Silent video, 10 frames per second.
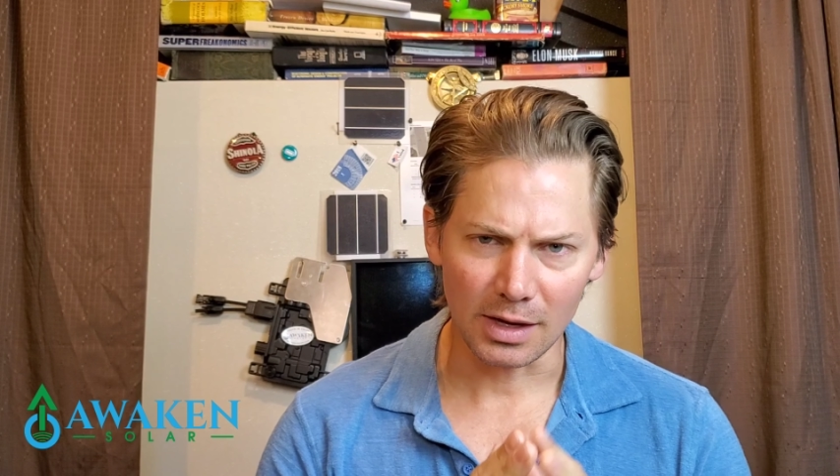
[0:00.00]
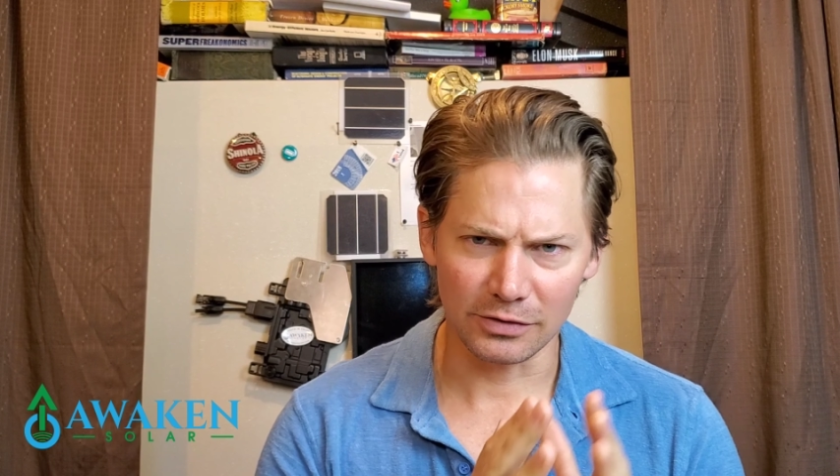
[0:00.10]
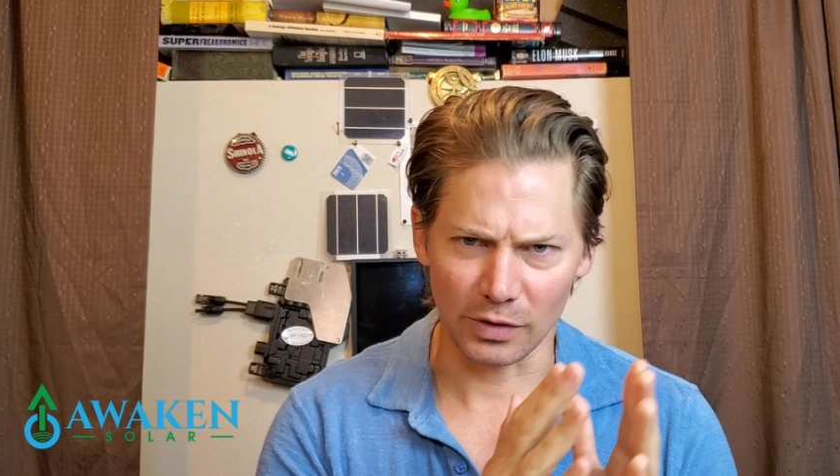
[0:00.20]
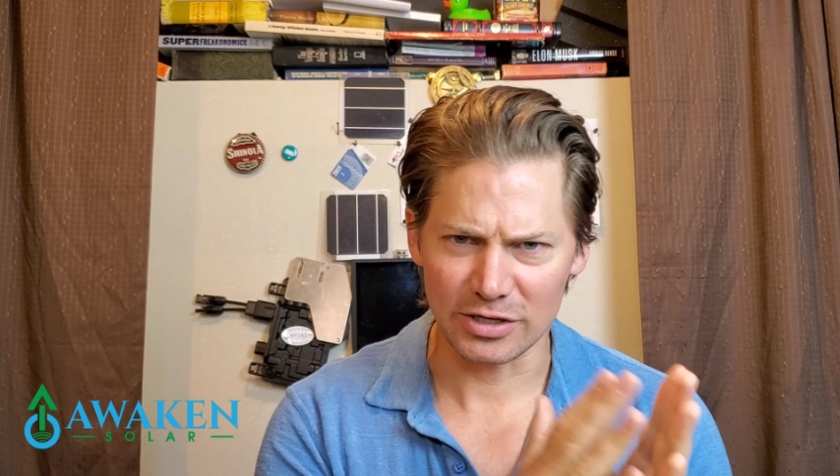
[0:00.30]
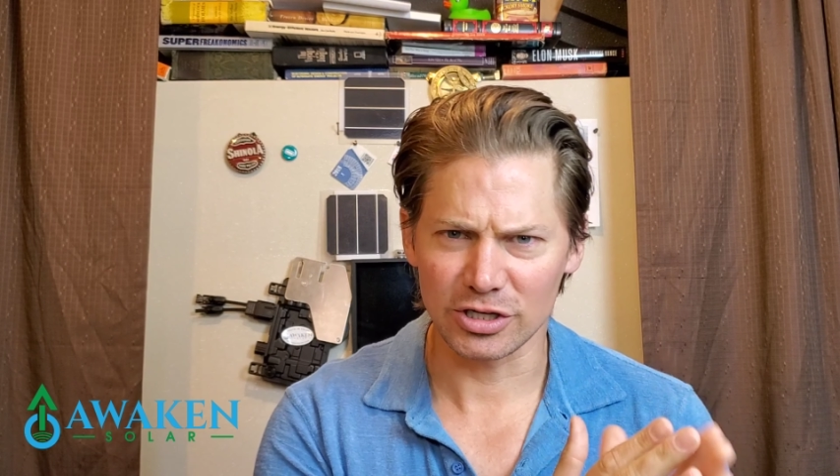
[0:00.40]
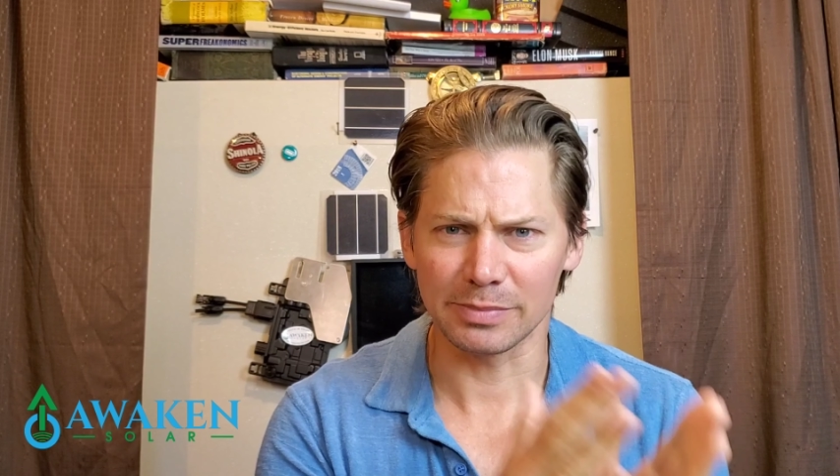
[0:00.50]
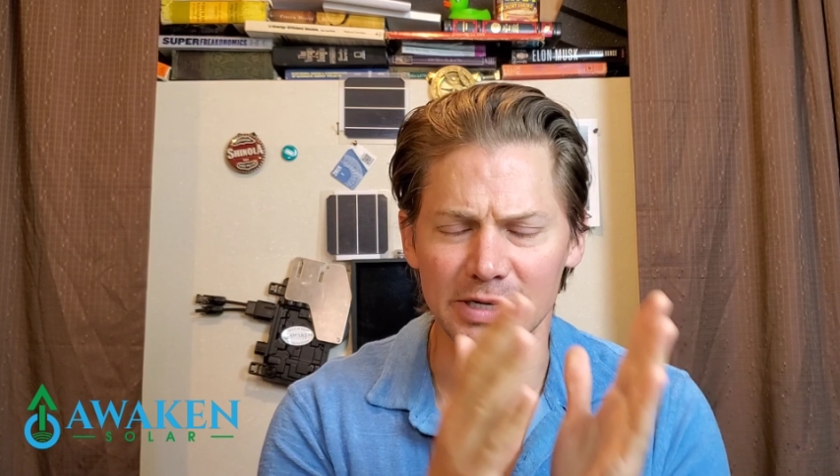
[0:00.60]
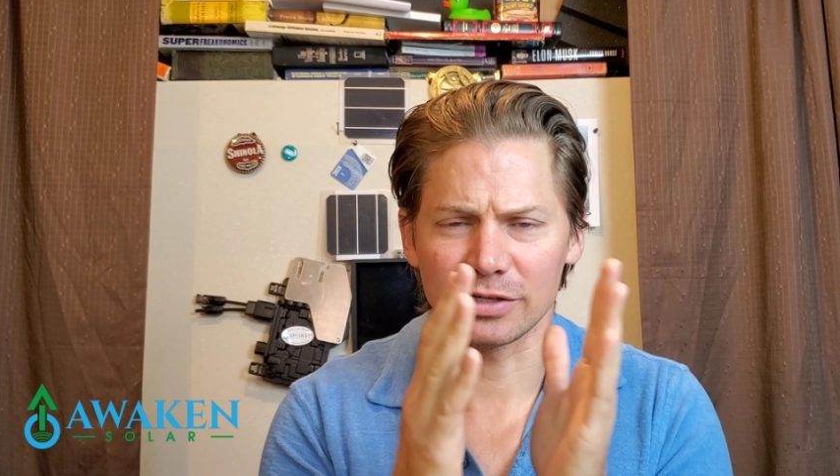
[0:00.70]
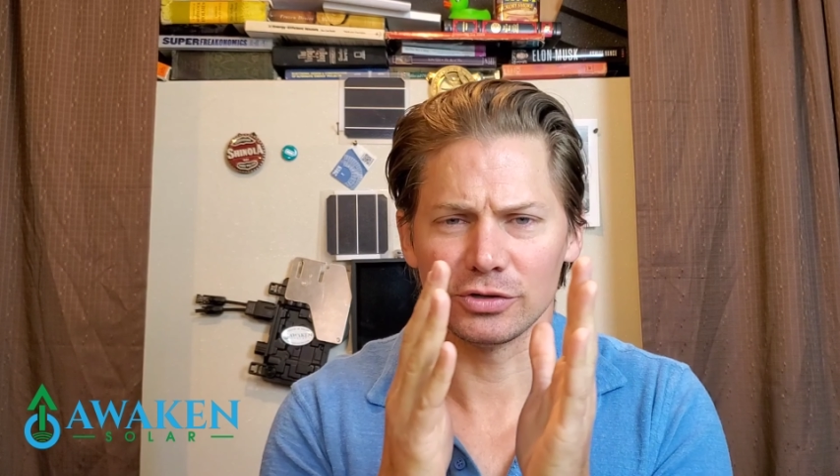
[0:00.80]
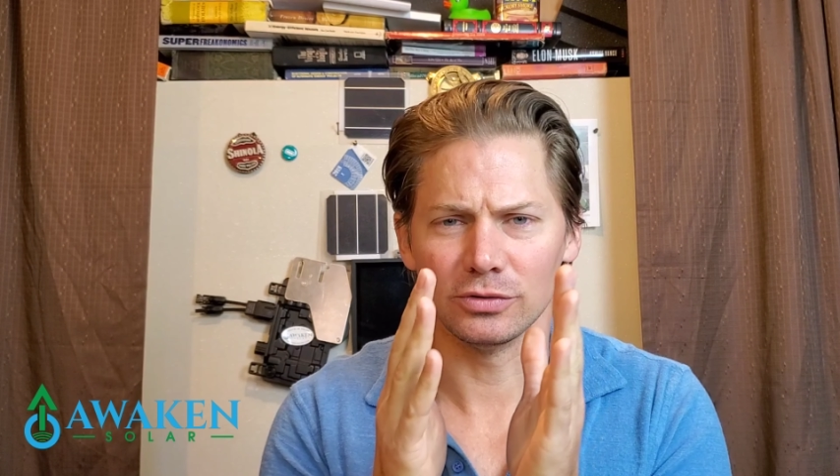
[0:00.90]
So I shipped
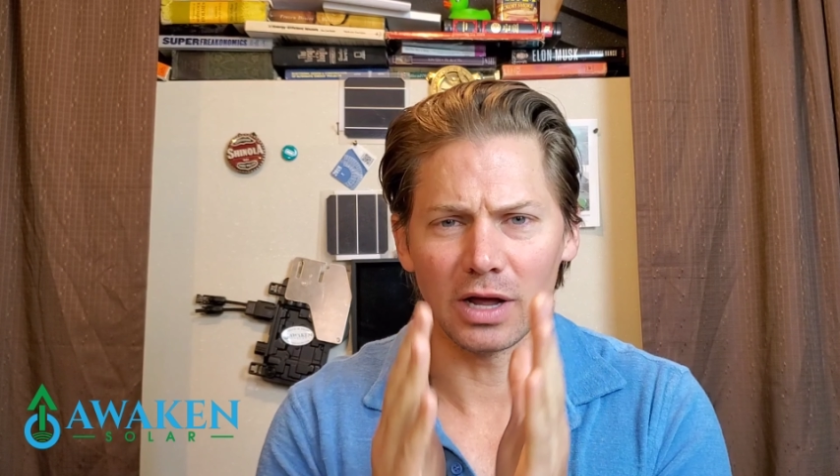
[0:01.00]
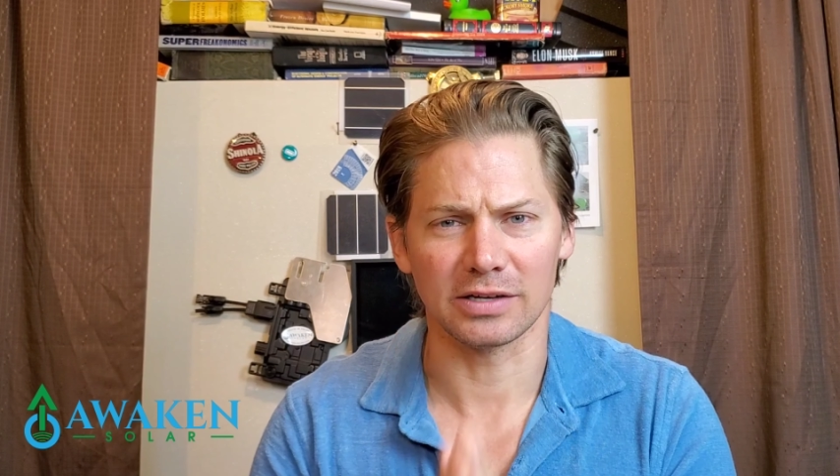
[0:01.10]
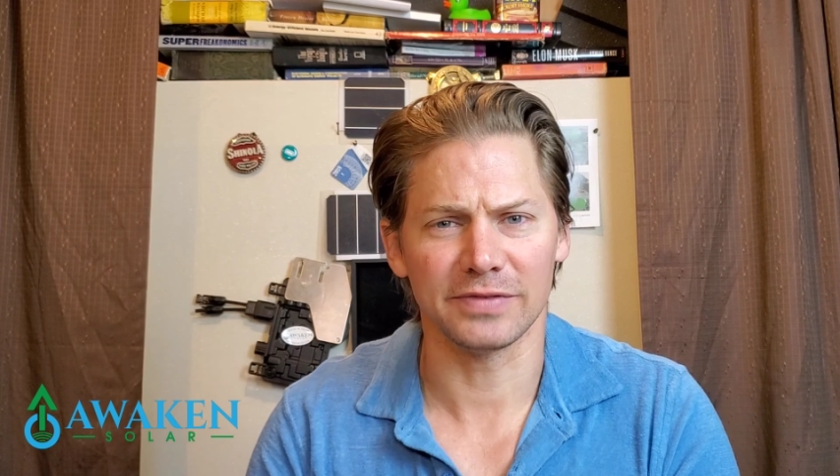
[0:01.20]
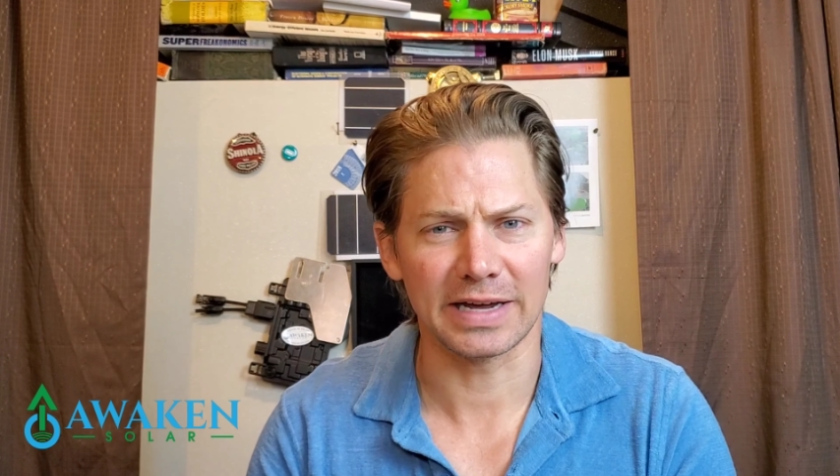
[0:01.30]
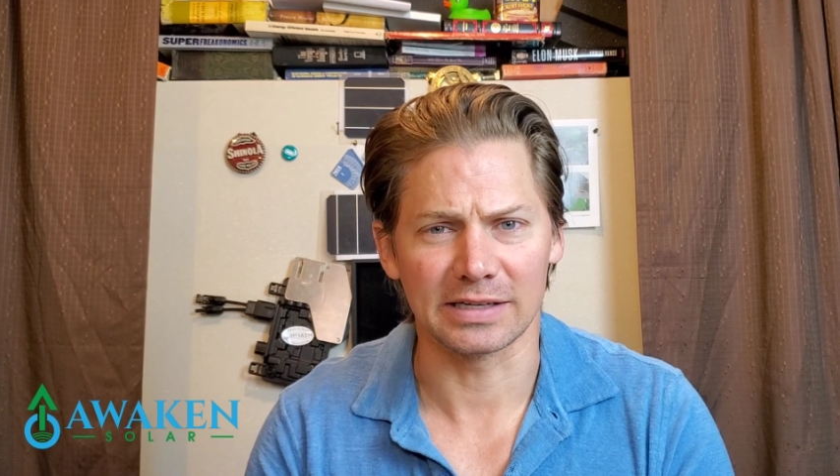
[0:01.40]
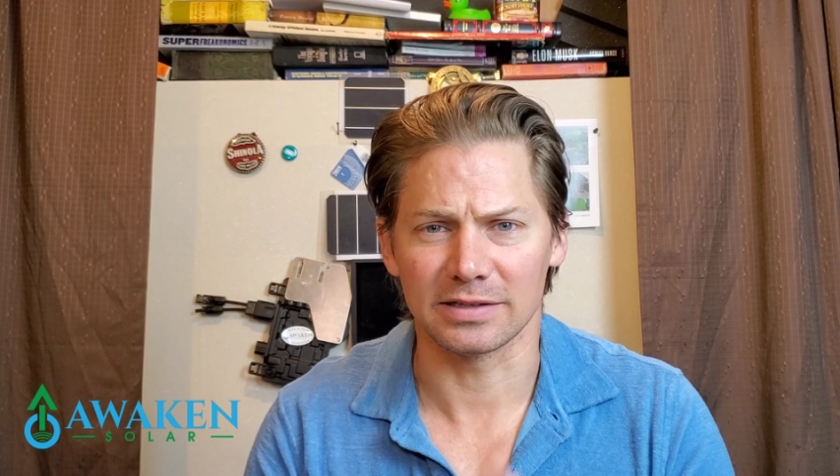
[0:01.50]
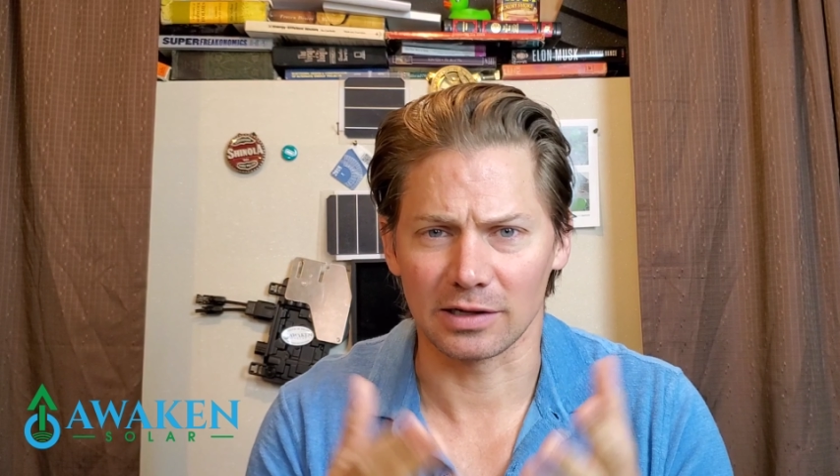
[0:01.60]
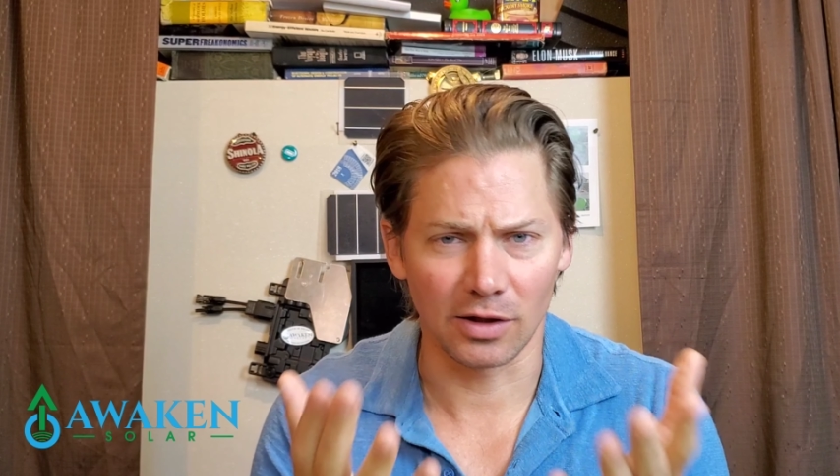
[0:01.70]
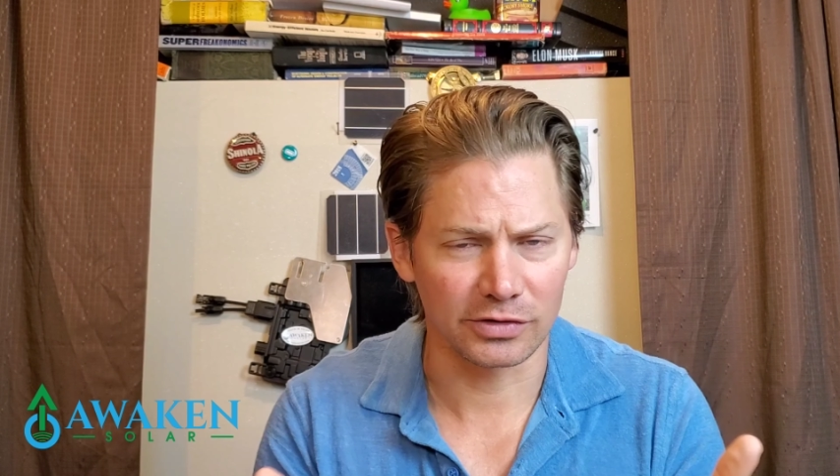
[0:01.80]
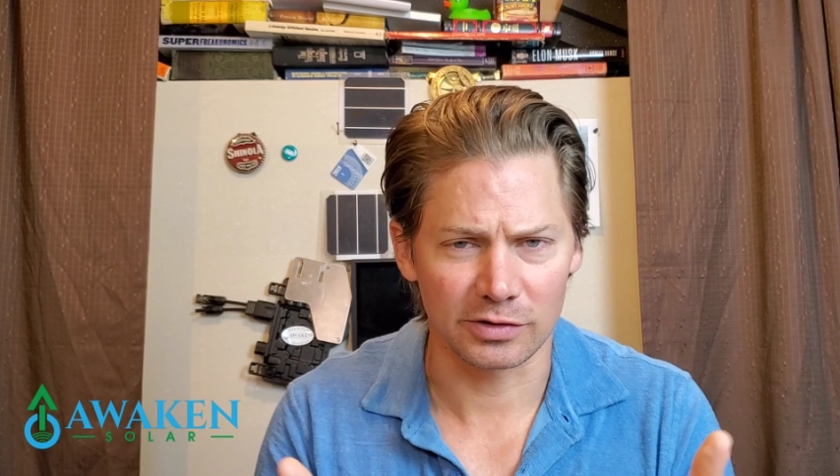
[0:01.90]
it to Las Vegas, the
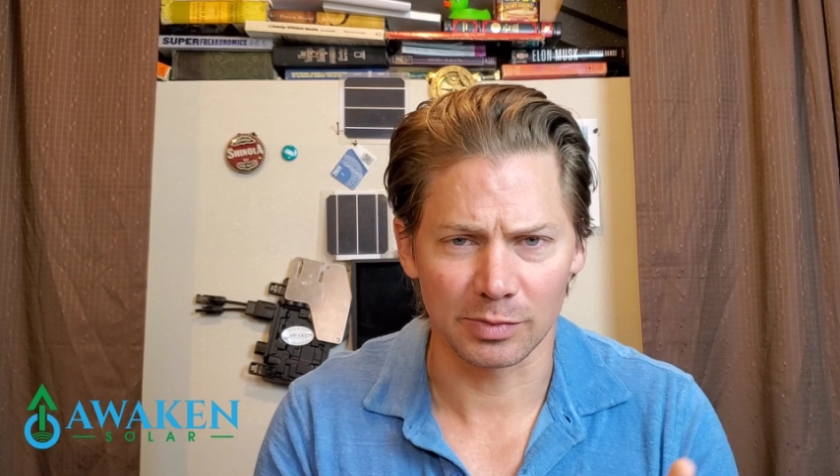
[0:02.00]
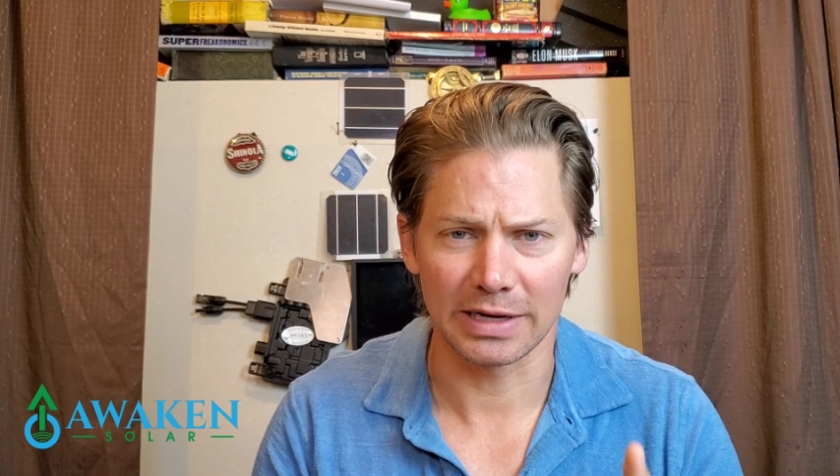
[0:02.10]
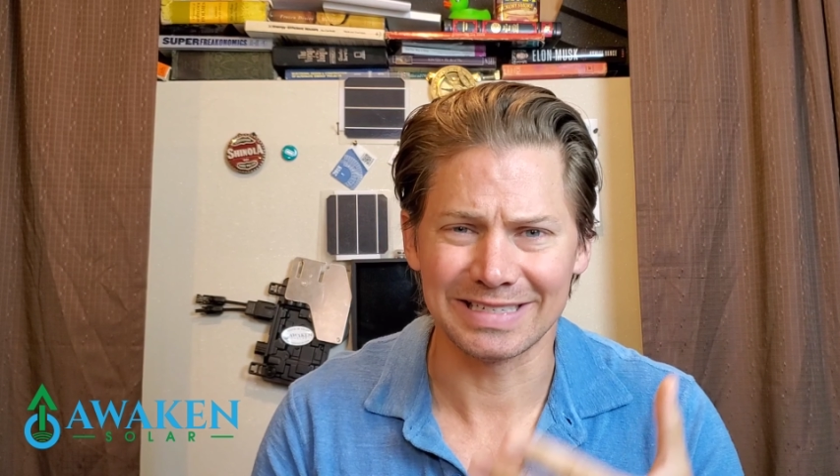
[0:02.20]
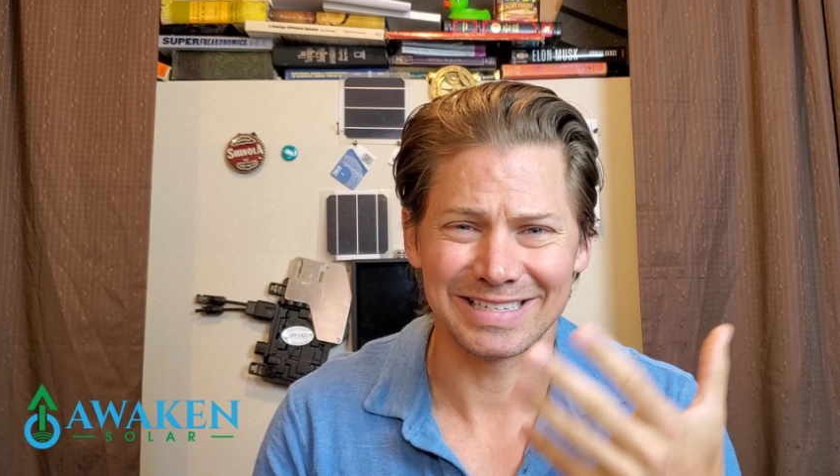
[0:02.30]
closest place,